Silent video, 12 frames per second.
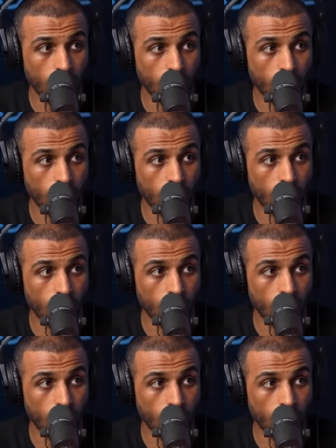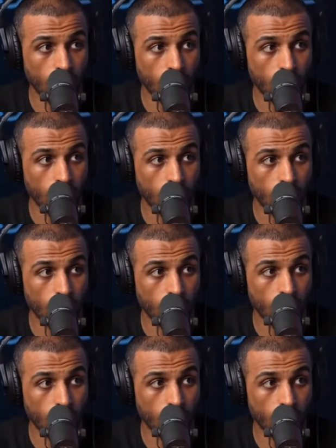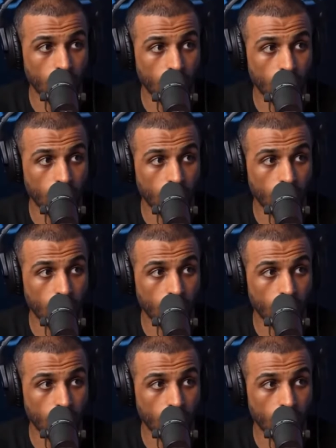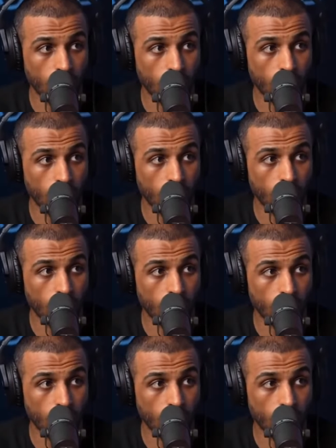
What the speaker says: The person shown says nothing.